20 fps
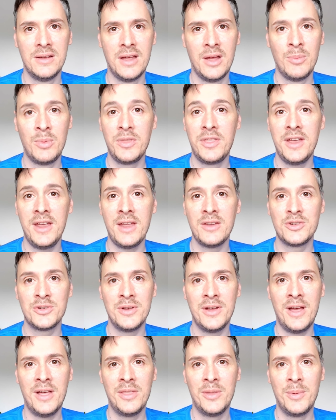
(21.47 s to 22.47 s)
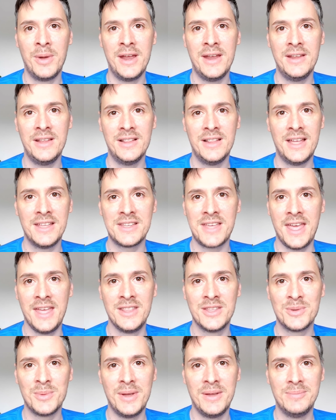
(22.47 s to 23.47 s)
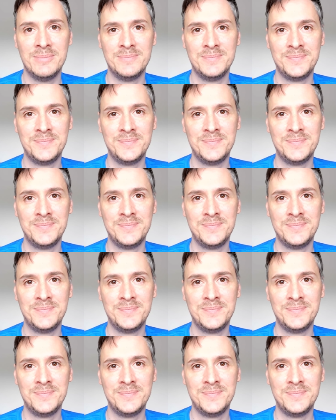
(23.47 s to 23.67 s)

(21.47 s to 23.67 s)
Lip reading: And with the intro out of the way, let's get into it.